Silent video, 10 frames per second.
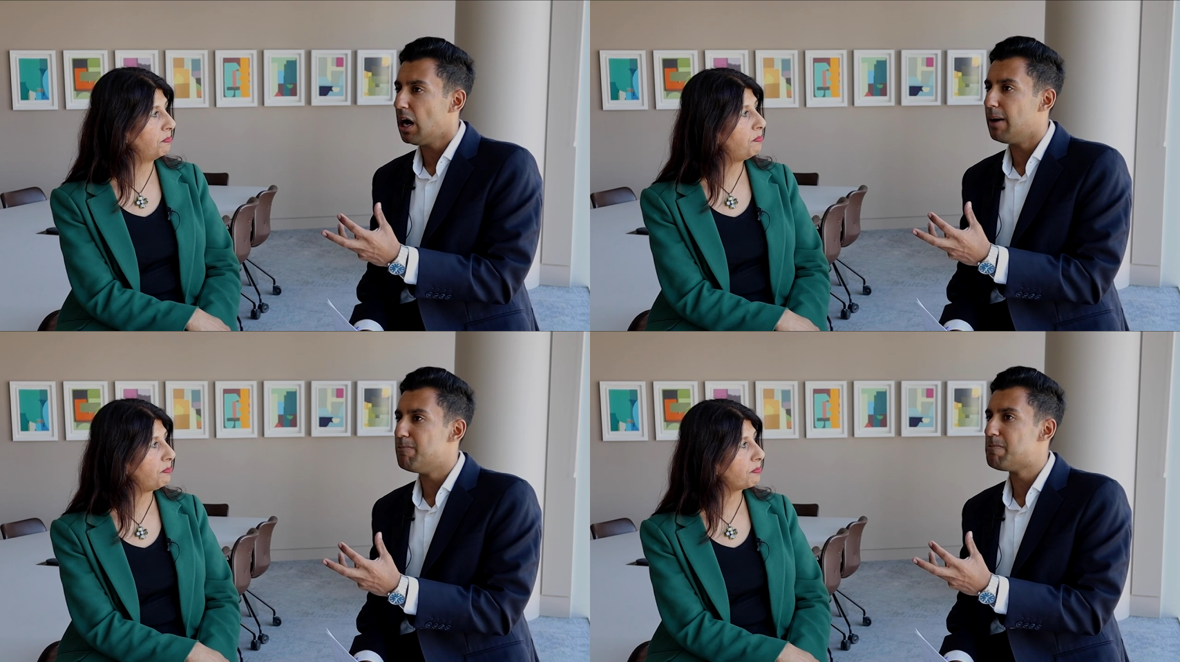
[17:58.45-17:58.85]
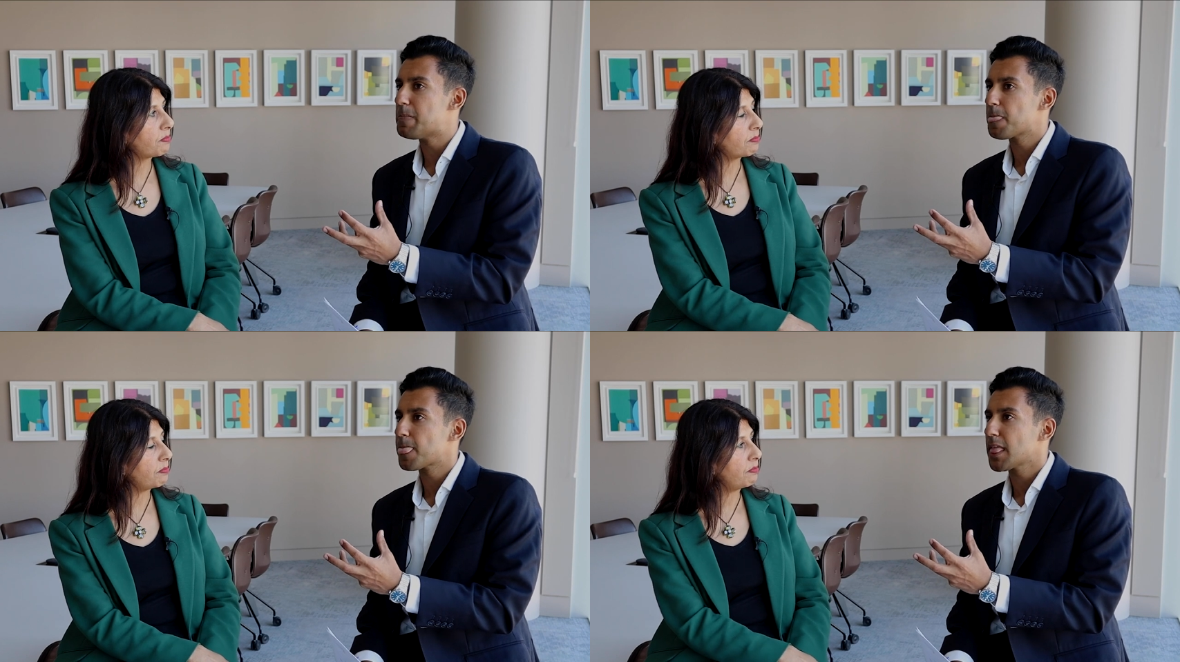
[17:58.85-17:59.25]

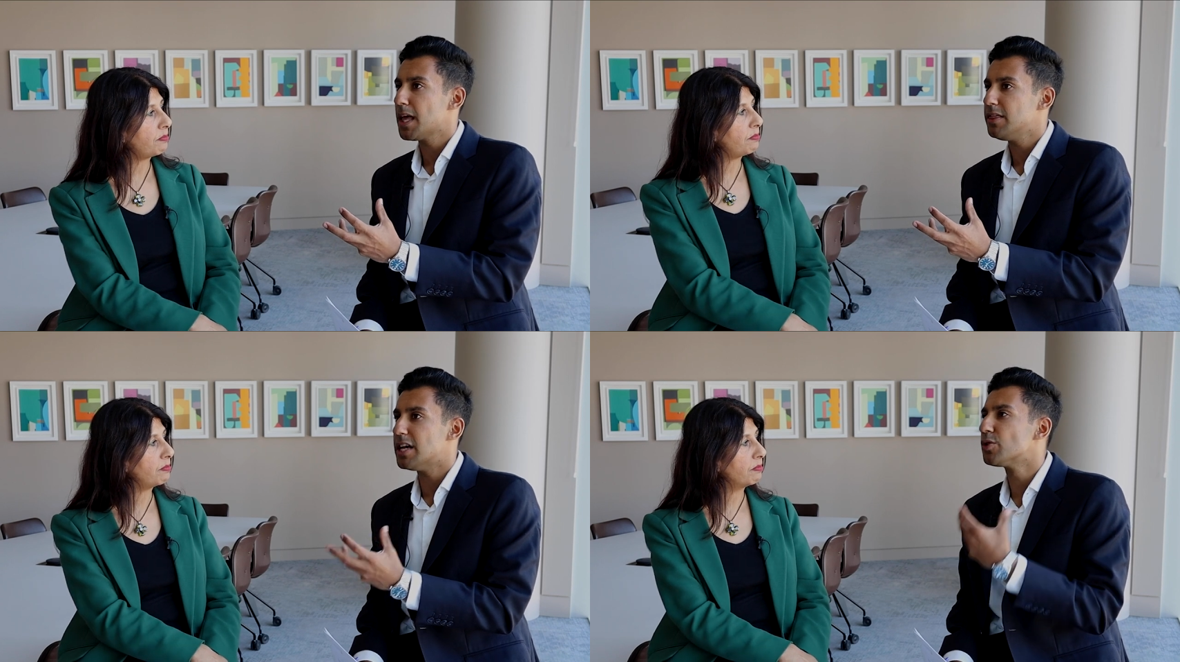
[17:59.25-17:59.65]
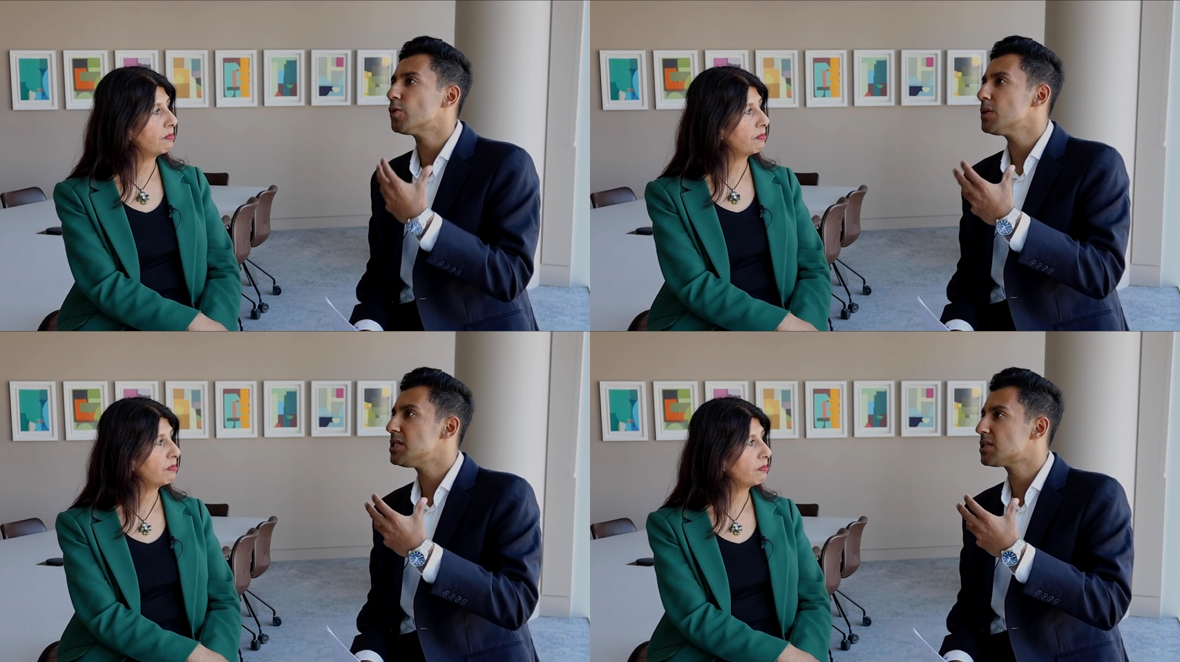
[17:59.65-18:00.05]
Speaker 1: Um, there's
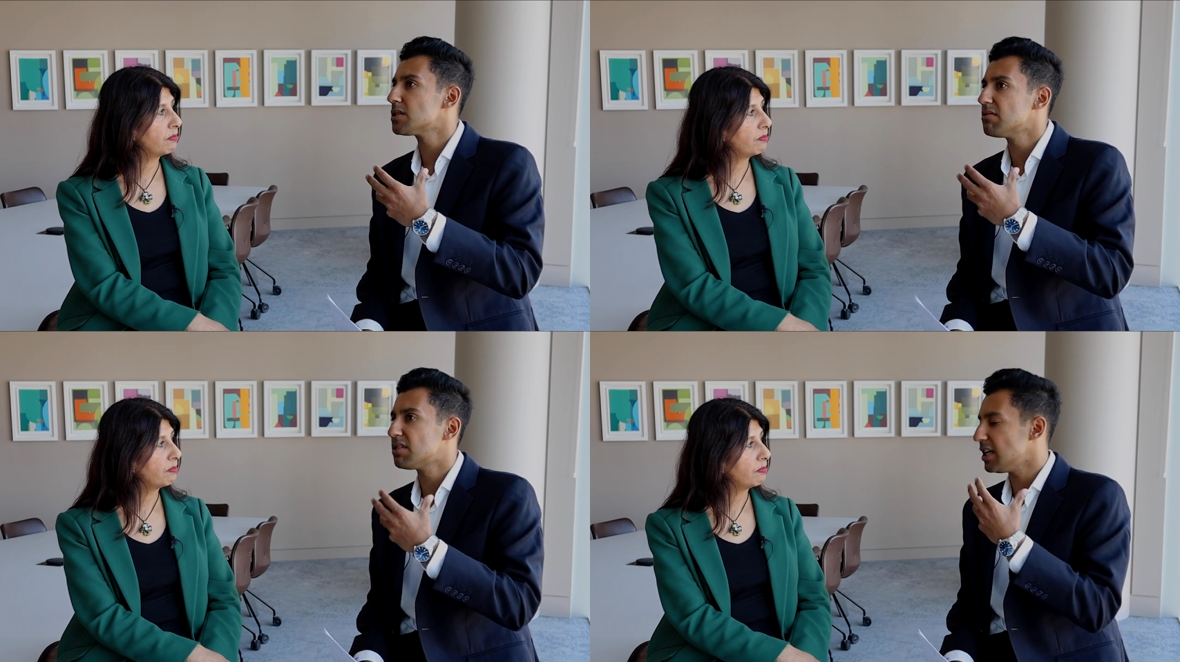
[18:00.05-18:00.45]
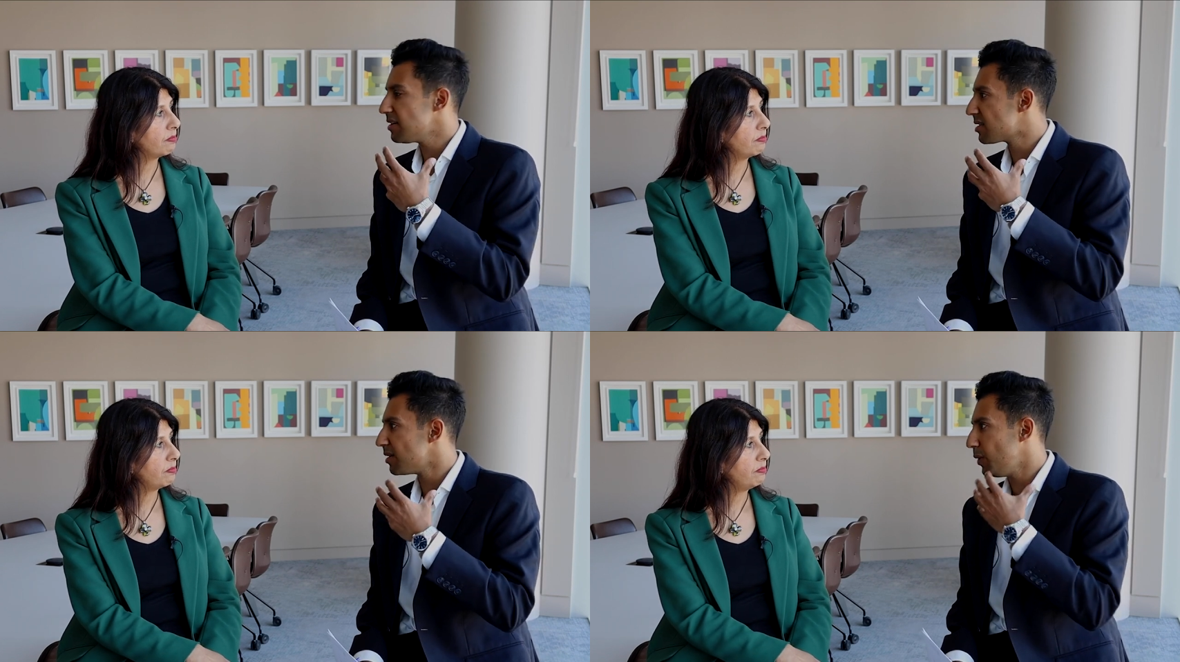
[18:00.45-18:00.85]
always
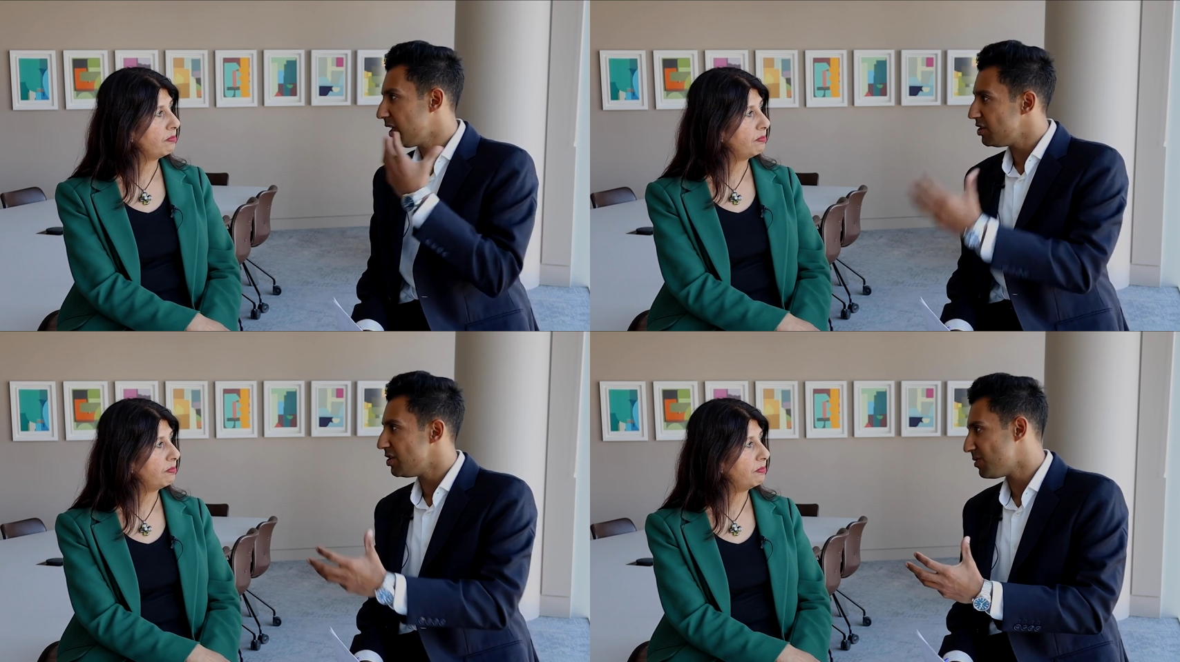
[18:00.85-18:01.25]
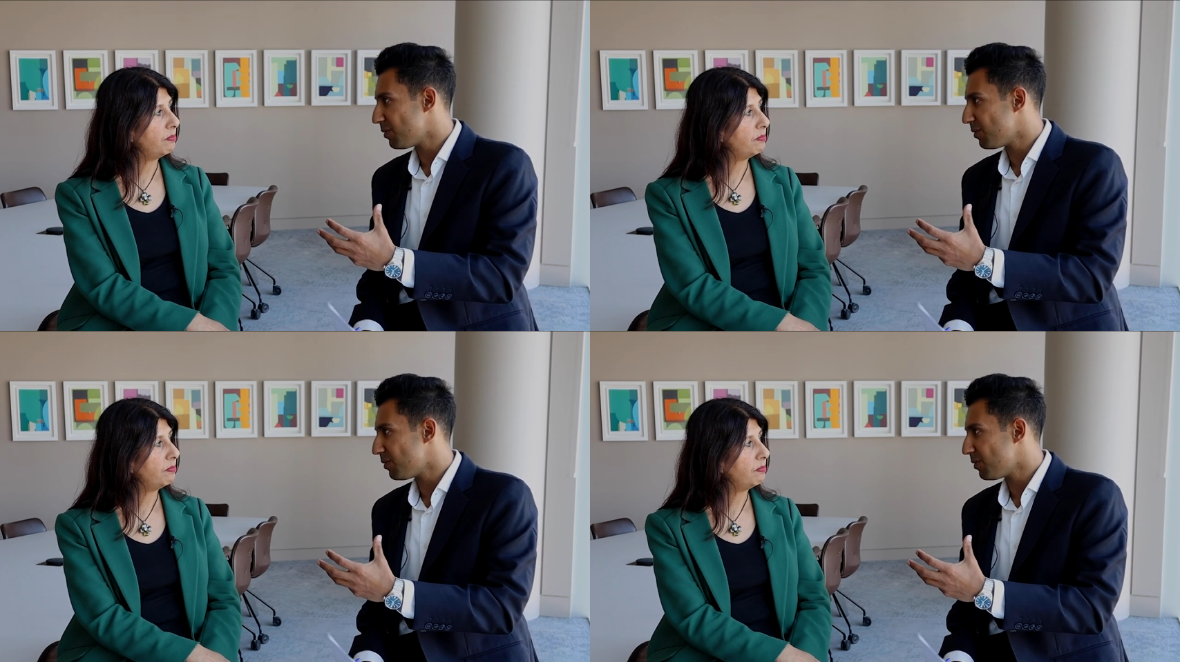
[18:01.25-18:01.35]
things that we can do